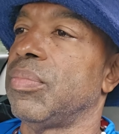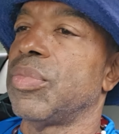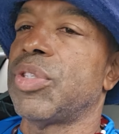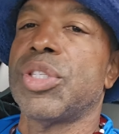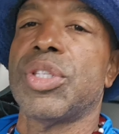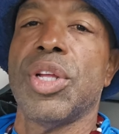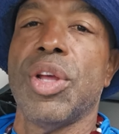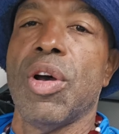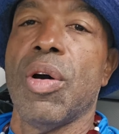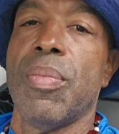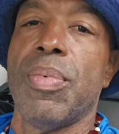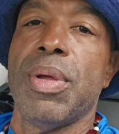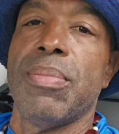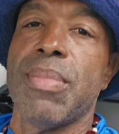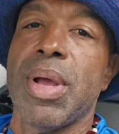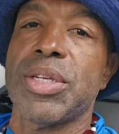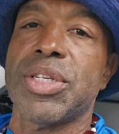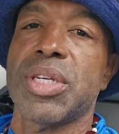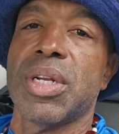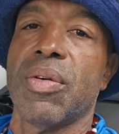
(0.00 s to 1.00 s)
still
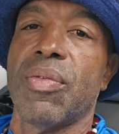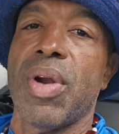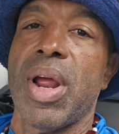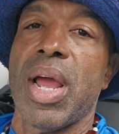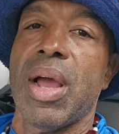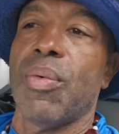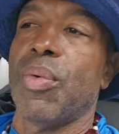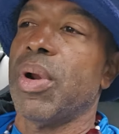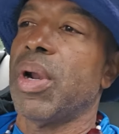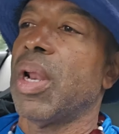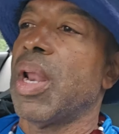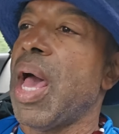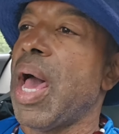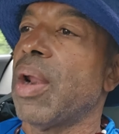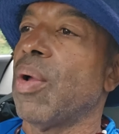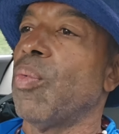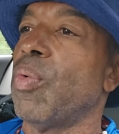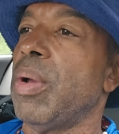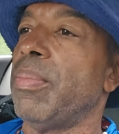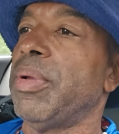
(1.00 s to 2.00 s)
been messing around with a
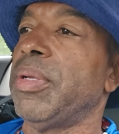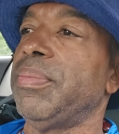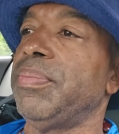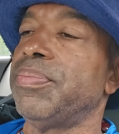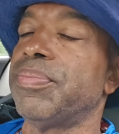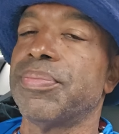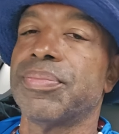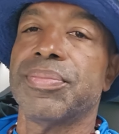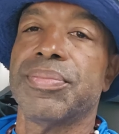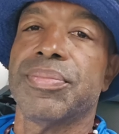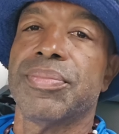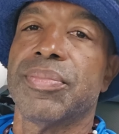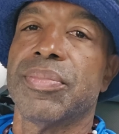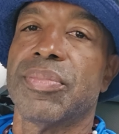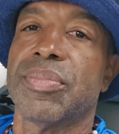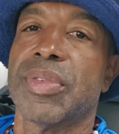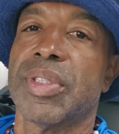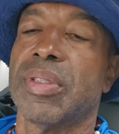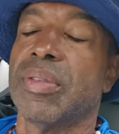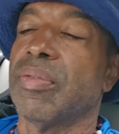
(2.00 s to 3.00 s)
lot of women,
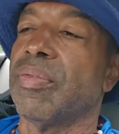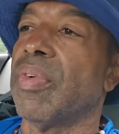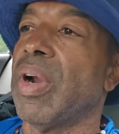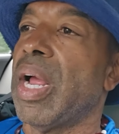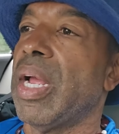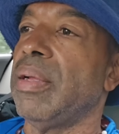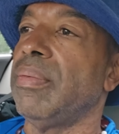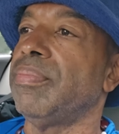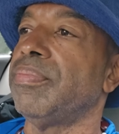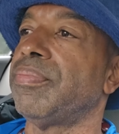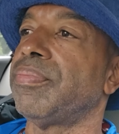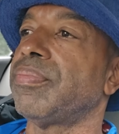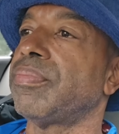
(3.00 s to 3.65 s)
right?